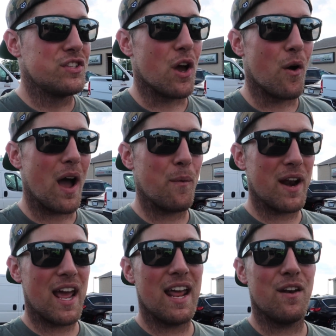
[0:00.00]
So I
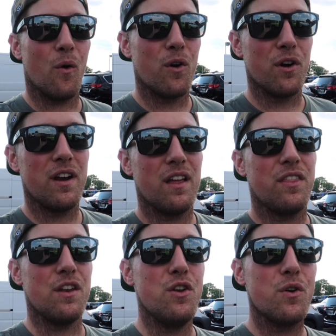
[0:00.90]
went ahead and ordered
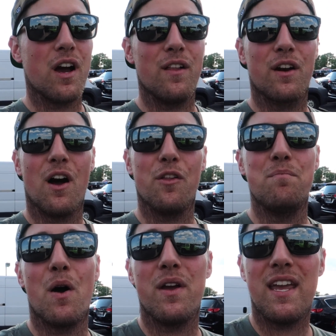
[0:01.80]
the new color called
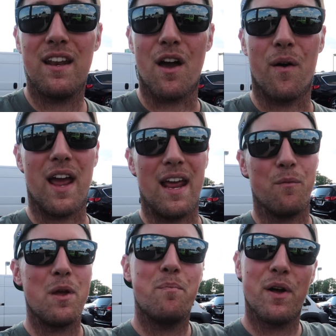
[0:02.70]
Mojito,
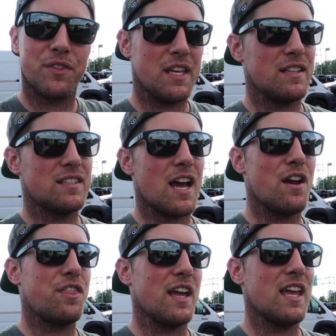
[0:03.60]
and we built the
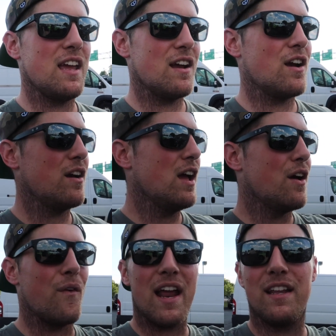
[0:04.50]
entire thing here.
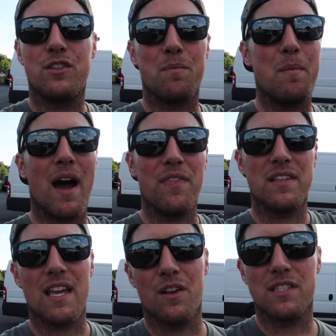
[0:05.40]
Randy took me behind
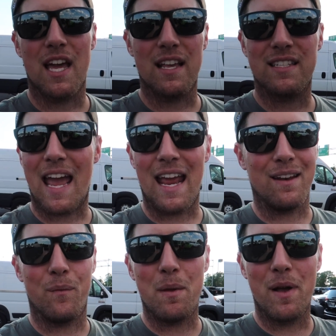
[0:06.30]
the sales desk
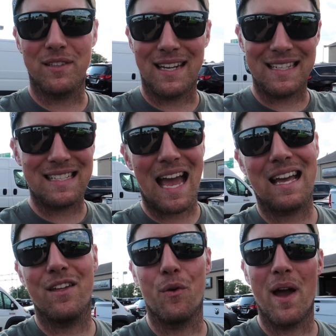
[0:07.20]
and we built it
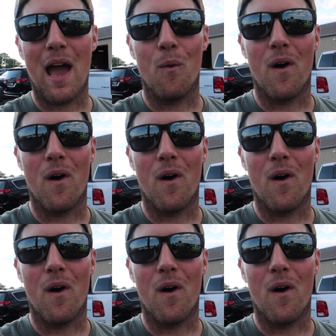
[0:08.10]
exactly the way I